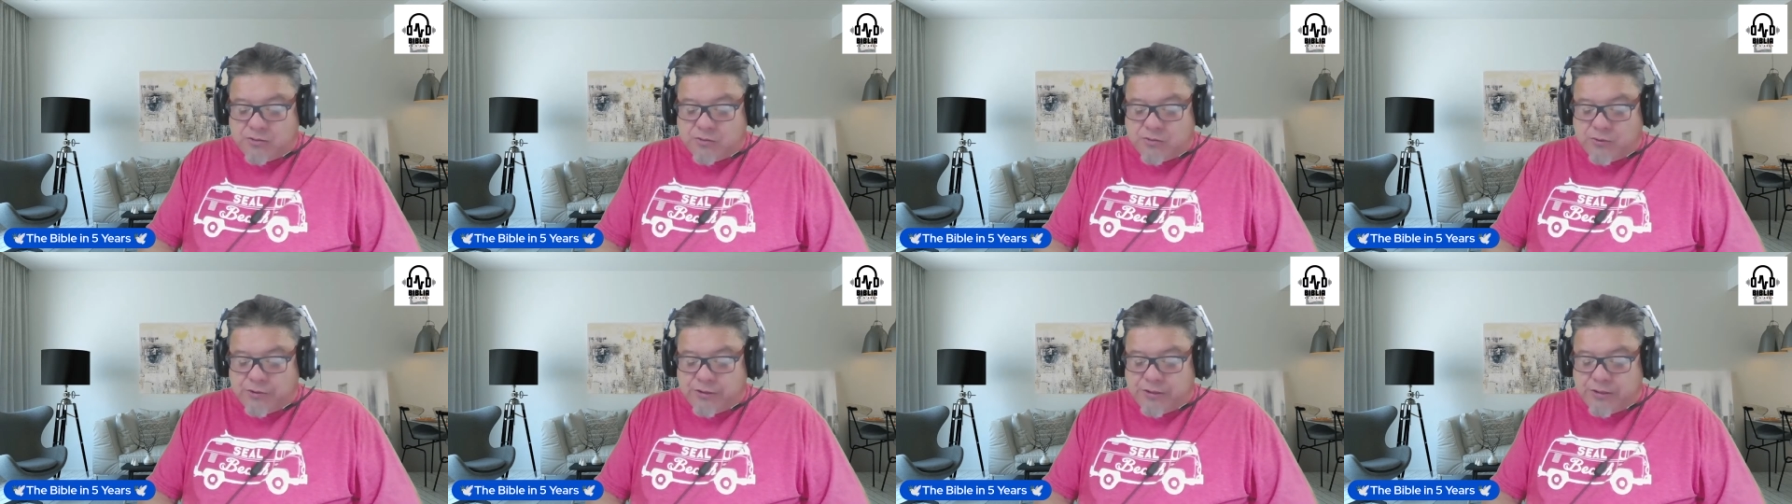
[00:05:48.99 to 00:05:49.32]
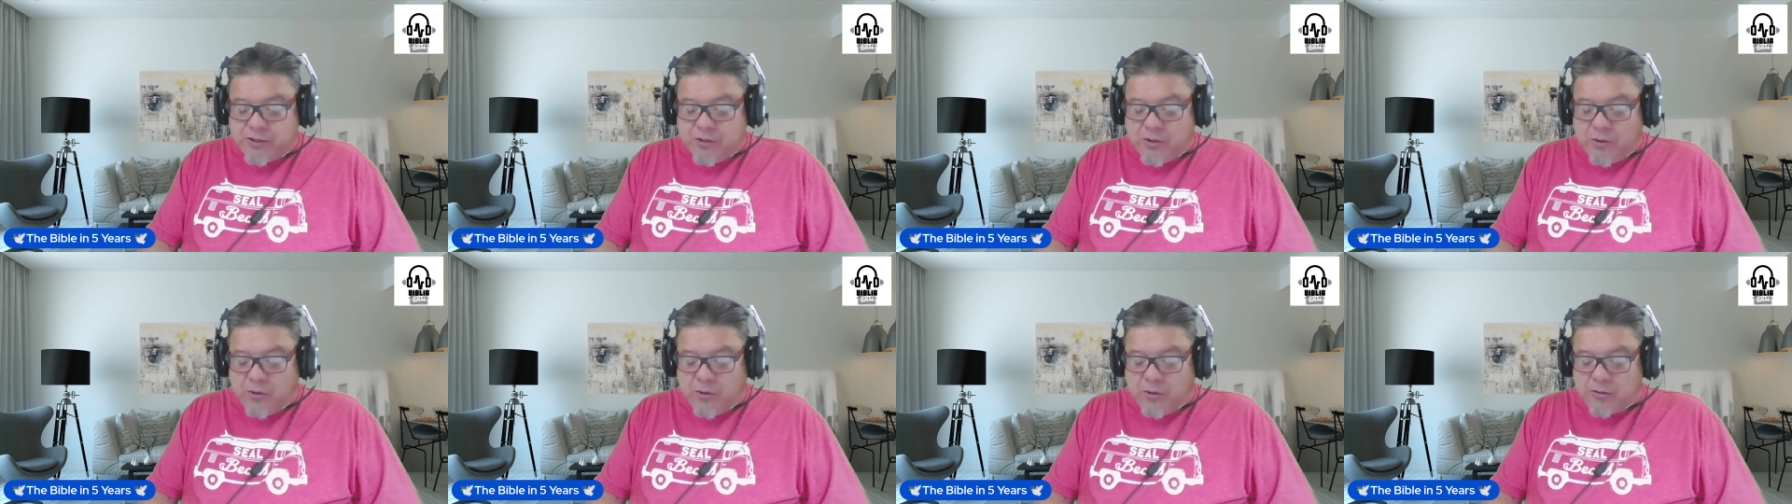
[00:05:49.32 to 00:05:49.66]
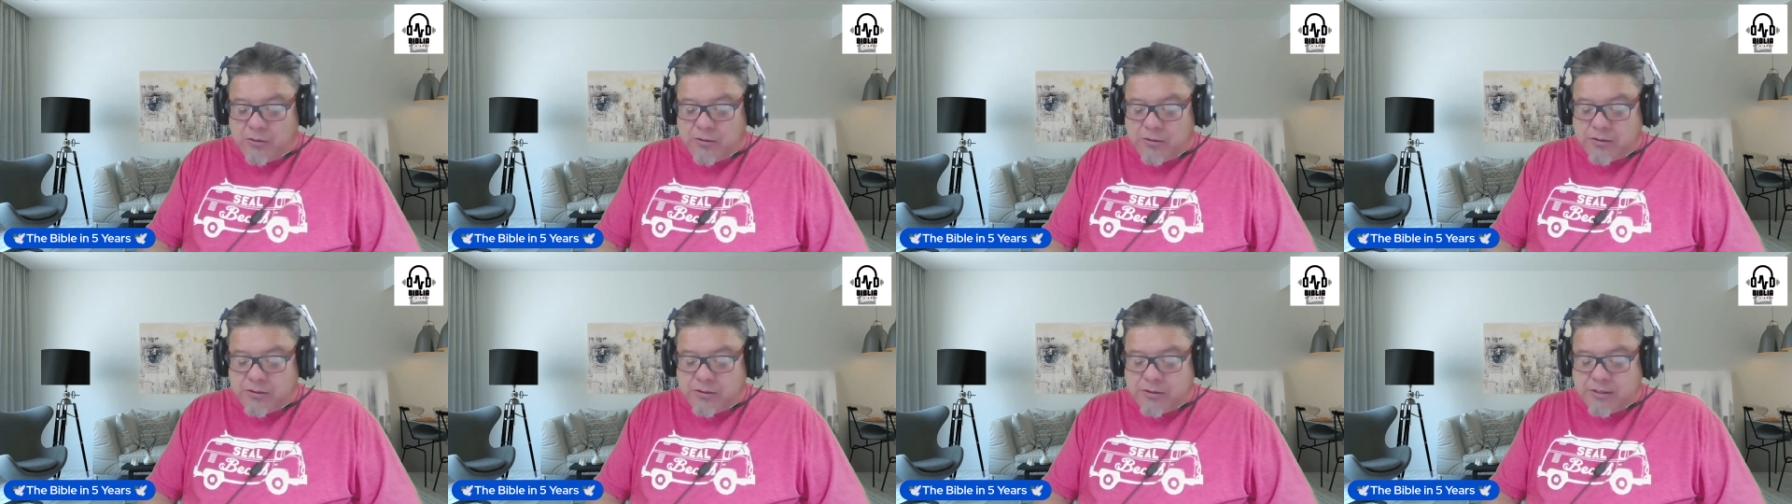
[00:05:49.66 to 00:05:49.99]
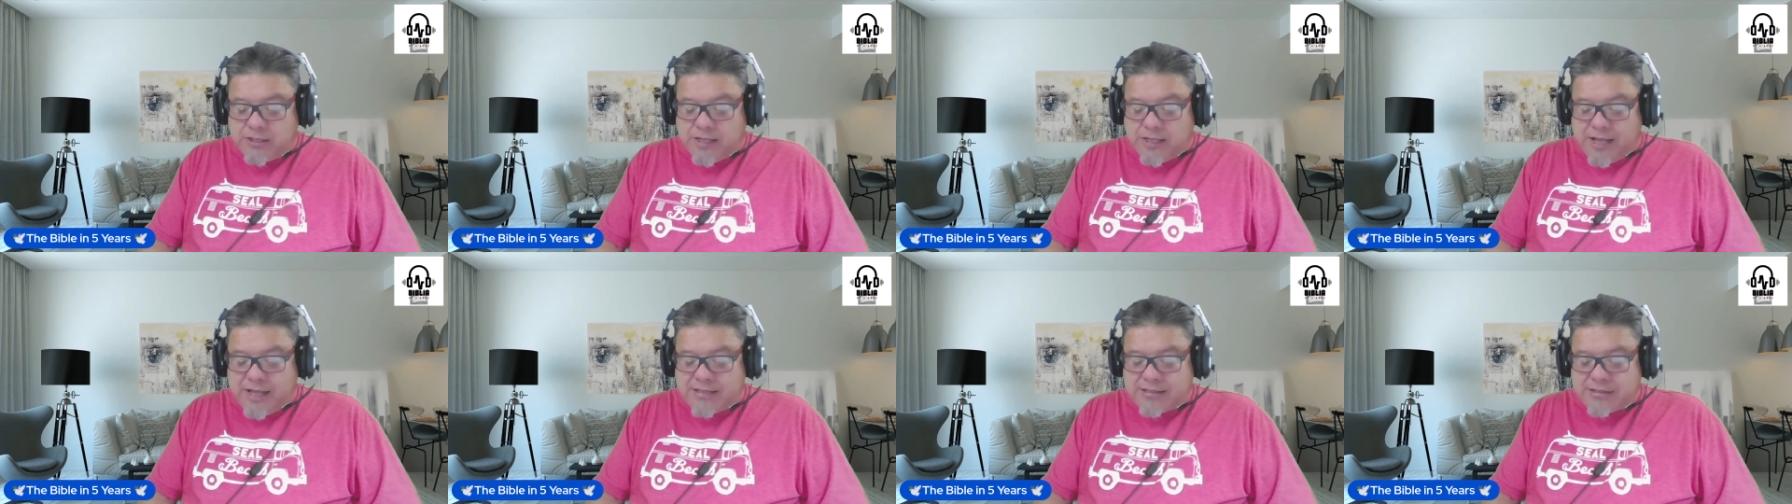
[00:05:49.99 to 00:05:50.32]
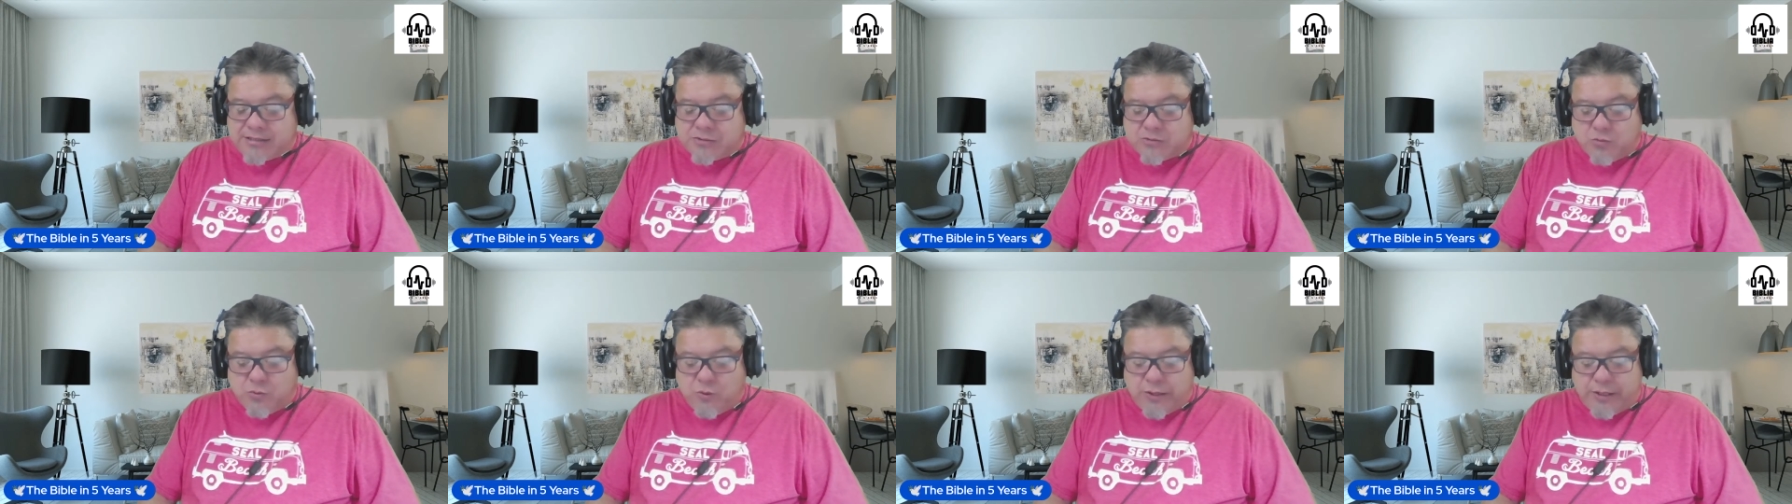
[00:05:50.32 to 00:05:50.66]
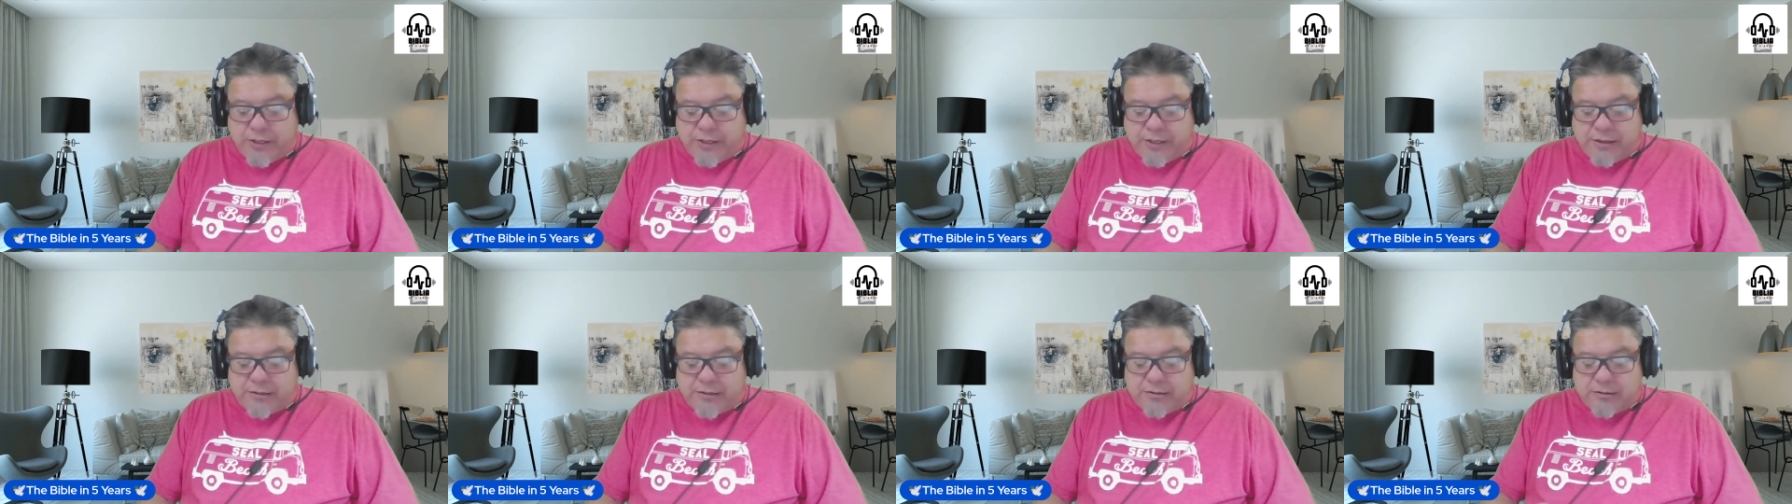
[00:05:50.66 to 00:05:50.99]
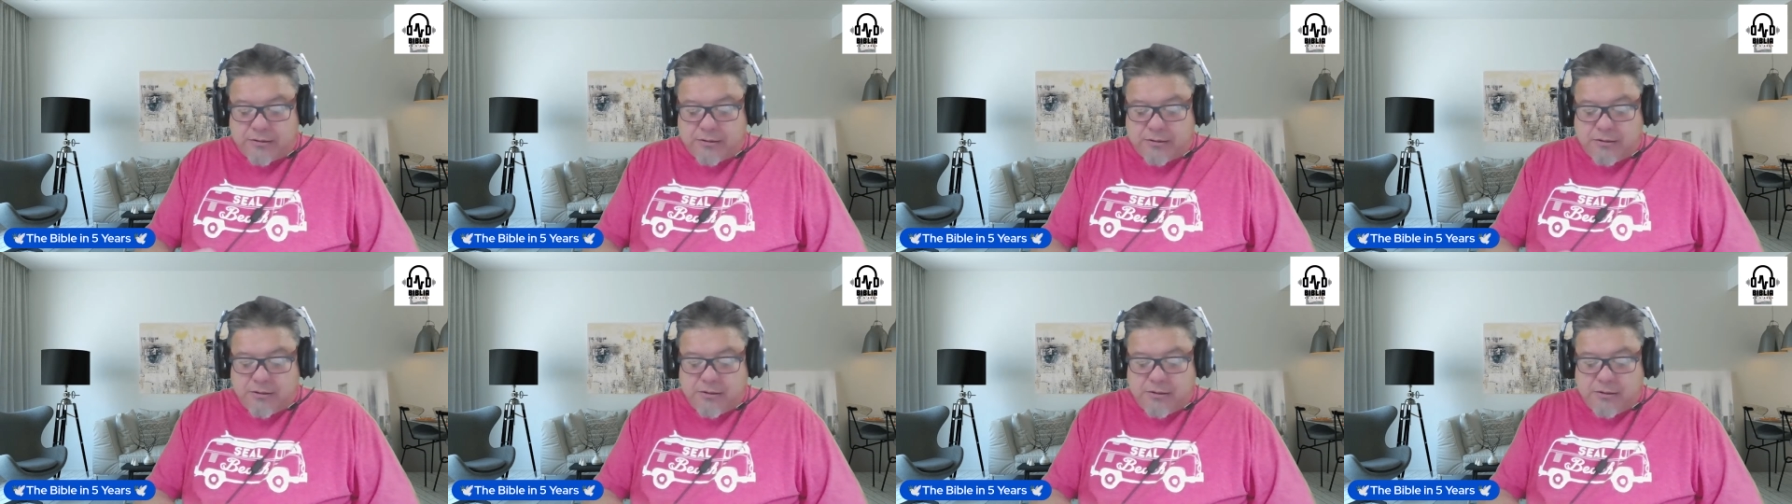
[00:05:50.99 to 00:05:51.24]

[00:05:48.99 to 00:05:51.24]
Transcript: with gold as well.